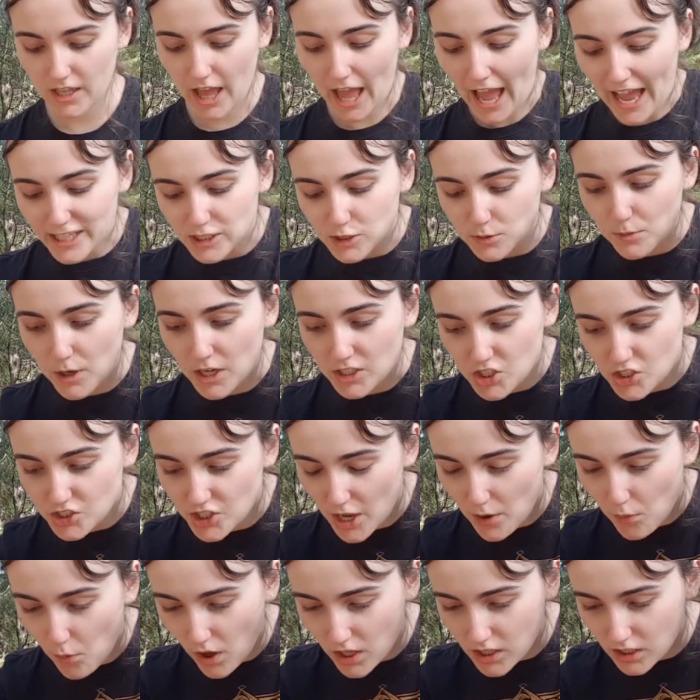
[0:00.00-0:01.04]
as much as I
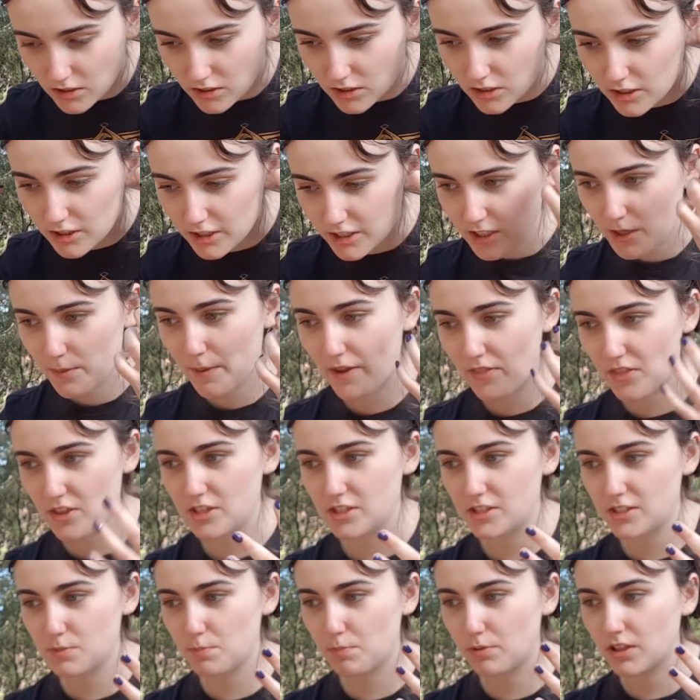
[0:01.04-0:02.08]
want to learn about
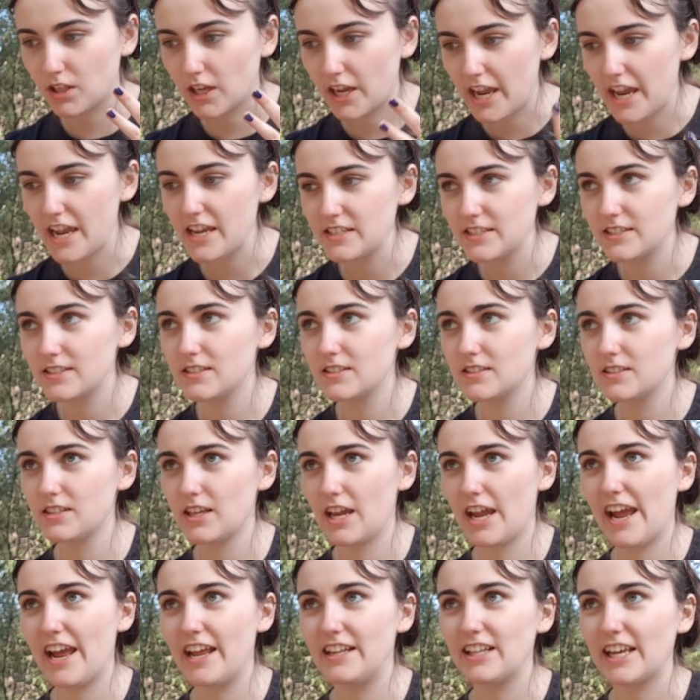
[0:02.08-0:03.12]
this place
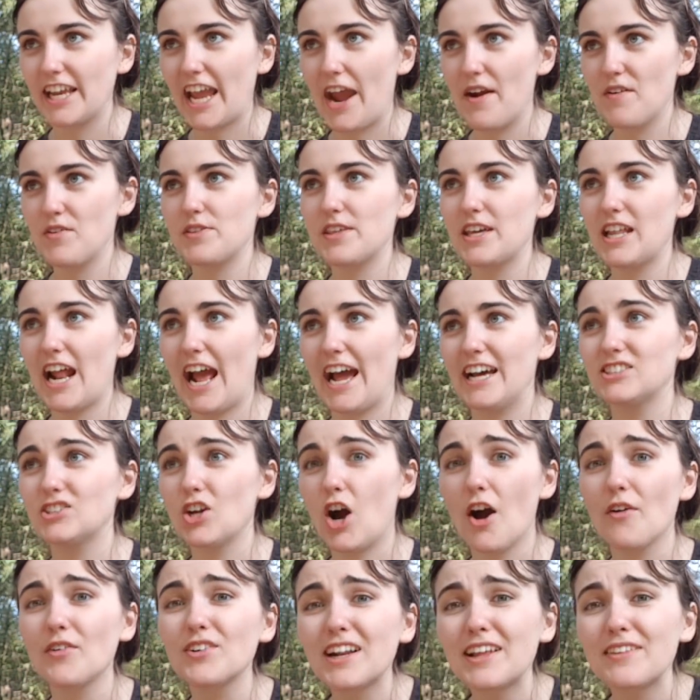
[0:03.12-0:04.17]
and like everything that it has to
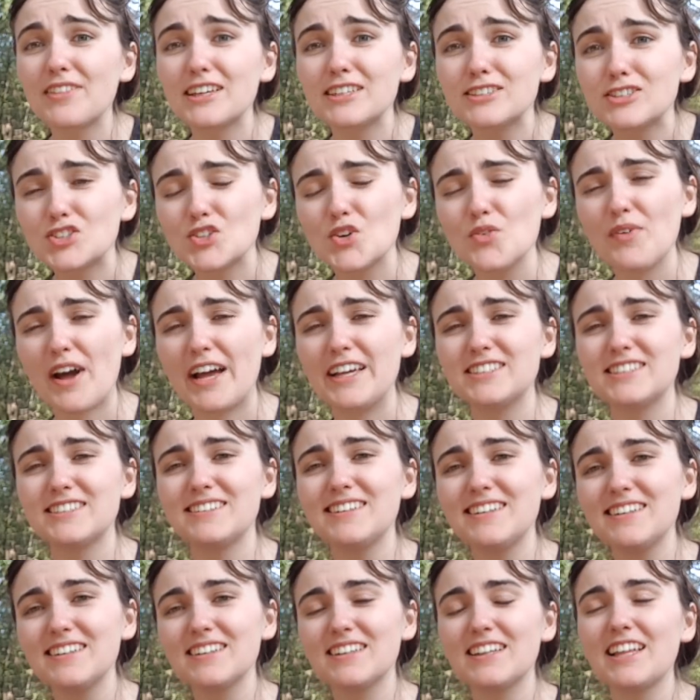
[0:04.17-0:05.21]
offer, and I think it's so
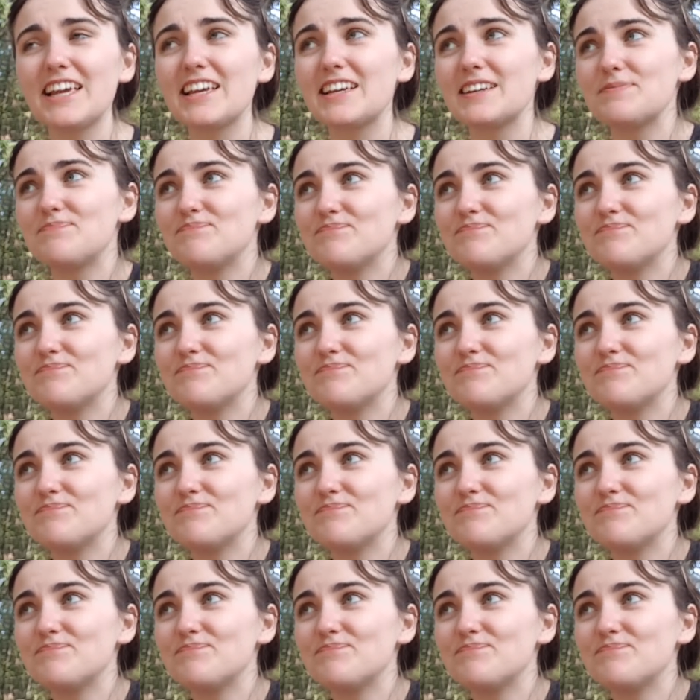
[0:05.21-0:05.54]
fascinating, like